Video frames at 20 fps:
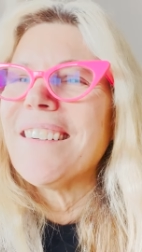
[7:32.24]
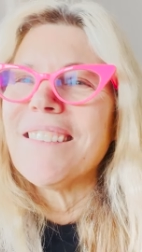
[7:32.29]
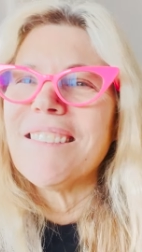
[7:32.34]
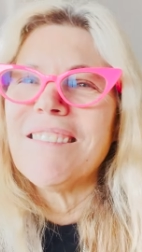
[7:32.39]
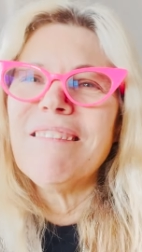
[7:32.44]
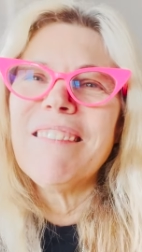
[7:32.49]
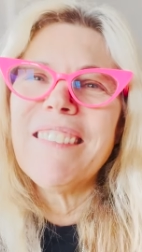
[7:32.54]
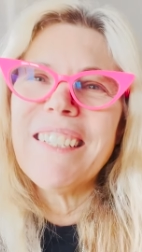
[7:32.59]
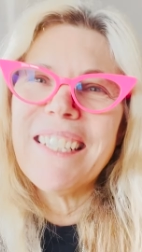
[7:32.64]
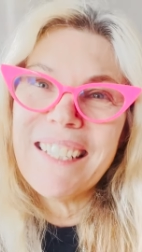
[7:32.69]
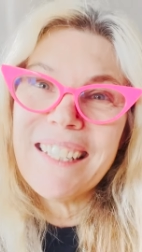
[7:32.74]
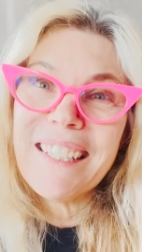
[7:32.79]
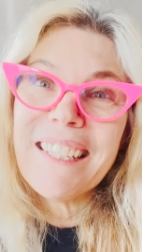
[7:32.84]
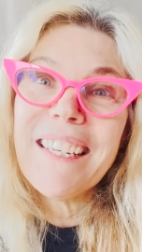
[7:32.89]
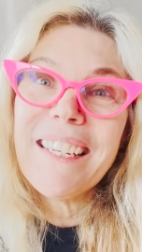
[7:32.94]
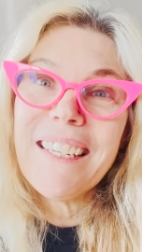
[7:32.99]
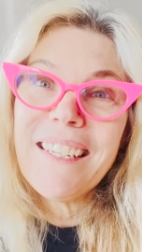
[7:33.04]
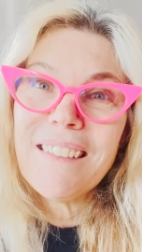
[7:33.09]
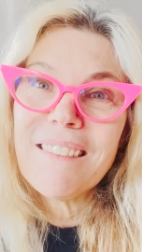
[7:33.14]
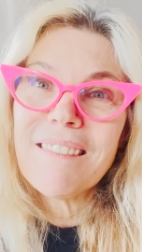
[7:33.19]

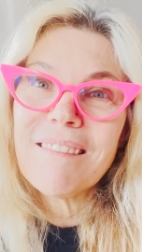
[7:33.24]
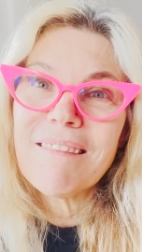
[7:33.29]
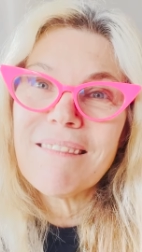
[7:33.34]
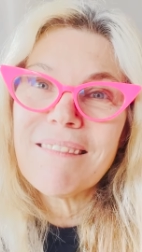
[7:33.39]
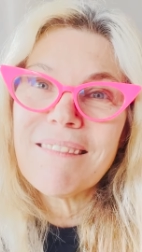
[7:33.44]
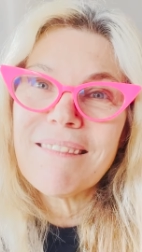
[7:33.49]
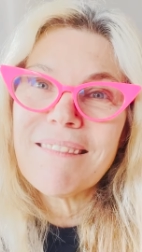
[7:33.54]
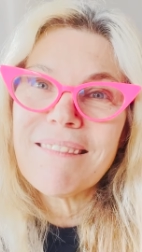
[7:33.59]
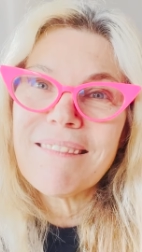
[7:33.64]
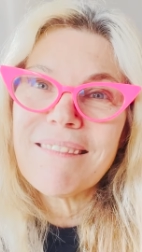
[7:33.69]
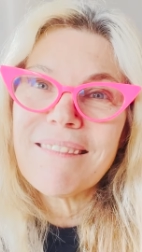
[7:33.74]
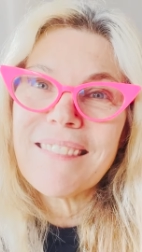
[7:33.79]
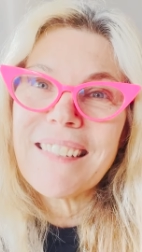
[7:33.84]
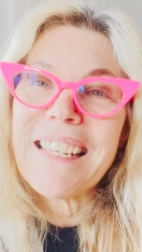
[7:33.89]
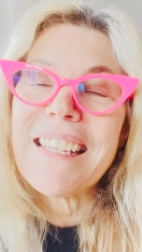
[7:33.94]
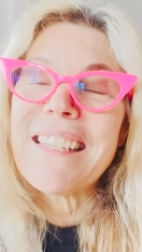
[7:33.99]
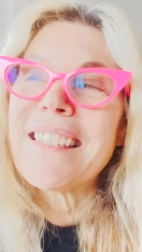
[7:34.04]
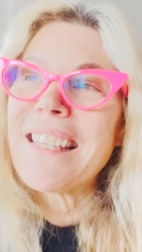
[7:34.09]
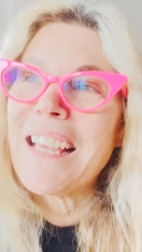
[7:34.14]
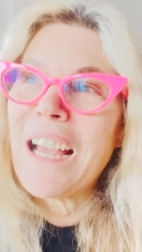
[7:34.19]
Really?
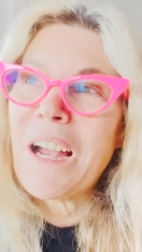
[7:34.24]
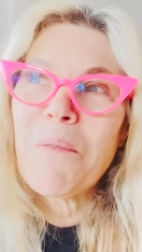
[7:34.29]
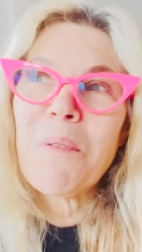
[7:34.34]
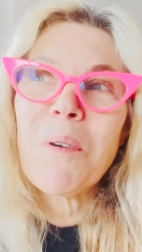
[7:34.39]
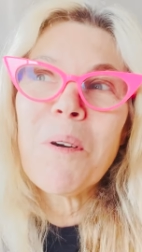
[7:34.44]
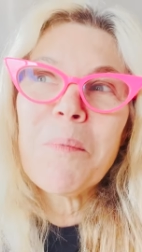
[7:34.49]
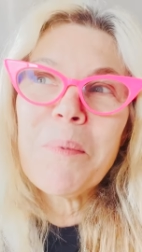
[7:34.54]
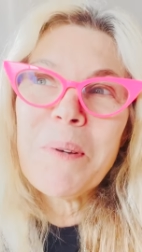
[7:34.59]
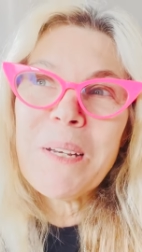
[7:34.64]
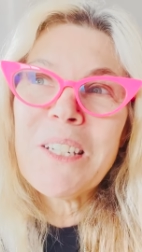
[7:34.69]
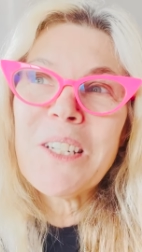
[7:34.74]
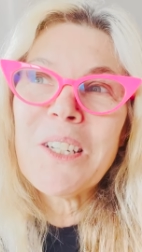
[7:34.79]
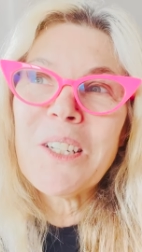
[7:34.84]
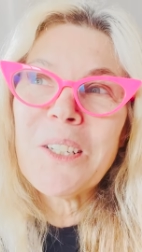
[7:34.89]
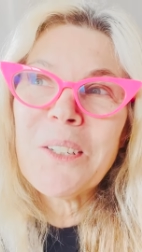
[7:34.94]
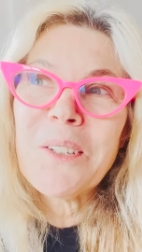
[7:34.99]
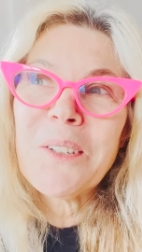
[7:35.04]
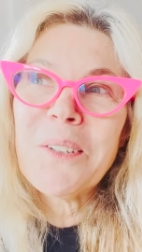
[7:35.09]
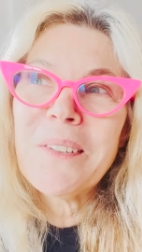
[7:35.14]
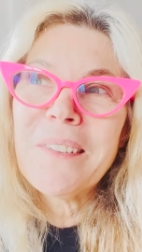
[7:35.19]
Is that what we
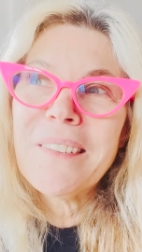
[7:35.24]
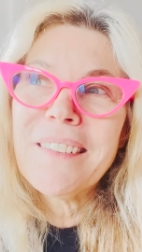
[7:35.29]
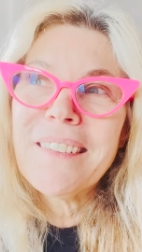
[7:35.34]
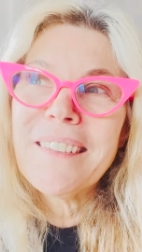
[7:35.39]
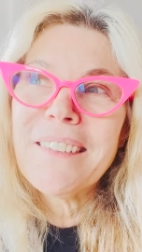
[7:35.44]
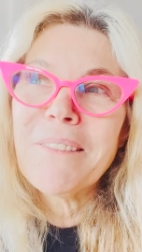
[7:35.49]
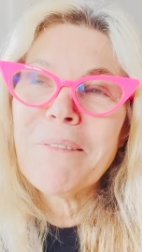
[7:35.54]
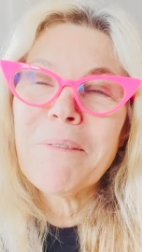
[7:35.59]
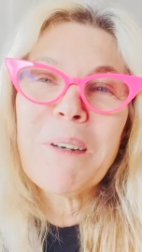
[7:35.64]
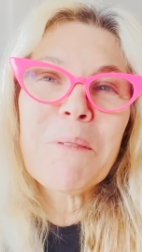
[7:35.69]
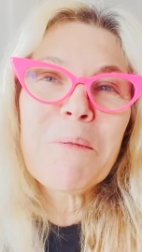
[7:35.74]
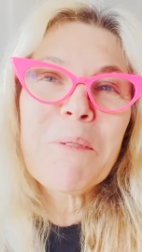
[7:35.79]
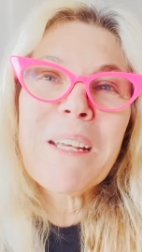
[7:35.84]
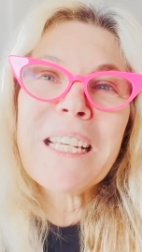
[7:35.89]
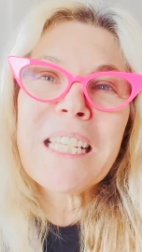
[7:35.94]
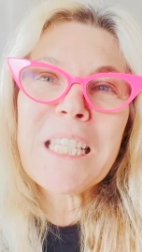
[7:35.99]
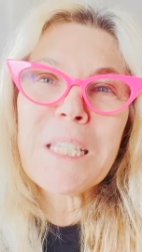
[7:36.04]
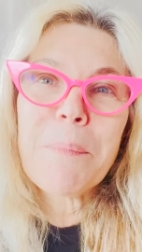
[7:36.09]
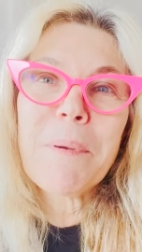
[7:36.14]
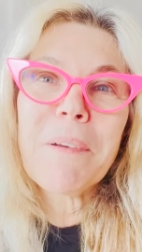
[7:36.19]
do when we
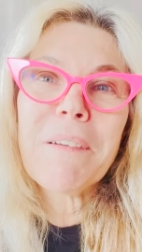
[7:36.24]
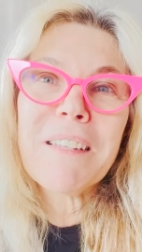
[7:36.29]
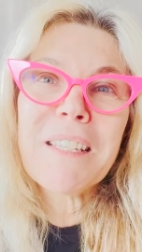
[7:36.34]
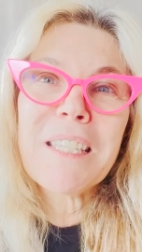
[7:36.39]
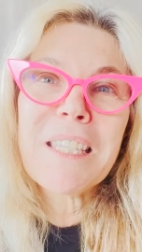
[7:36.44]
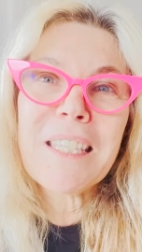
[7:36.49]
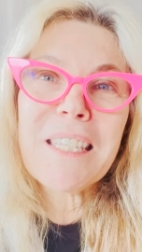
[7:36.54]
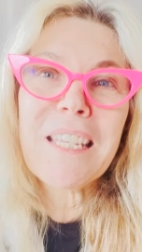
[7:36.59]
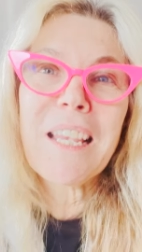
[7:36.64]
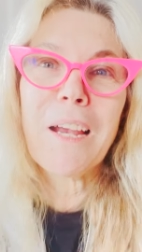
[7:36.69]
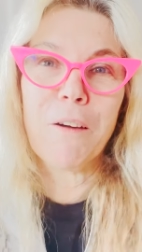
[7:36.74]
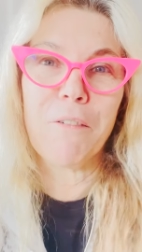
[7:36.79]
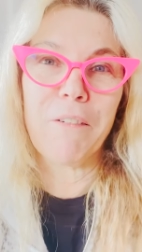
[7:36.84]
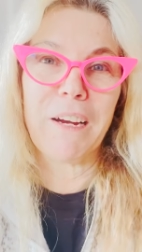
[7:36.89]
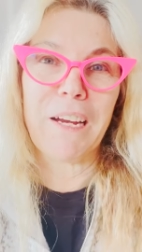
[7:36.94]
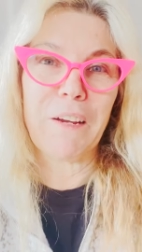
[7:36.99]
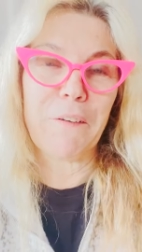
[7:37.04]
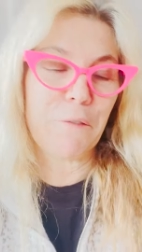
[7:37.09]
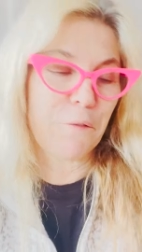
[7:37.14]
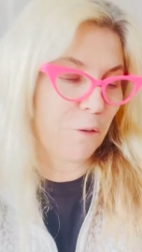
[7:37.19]
experience
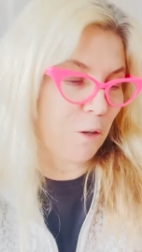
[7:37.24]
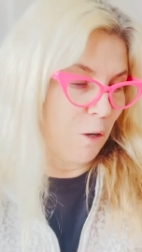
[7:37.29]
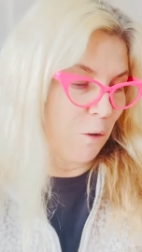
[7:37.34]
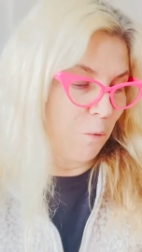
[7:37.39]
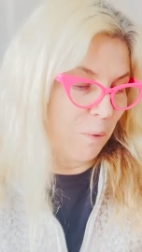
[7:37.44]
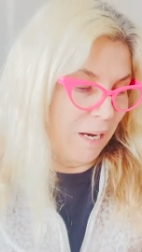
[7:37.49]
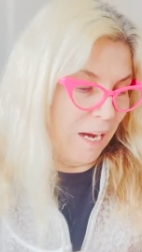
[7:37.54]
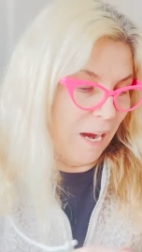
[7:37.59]
grief? We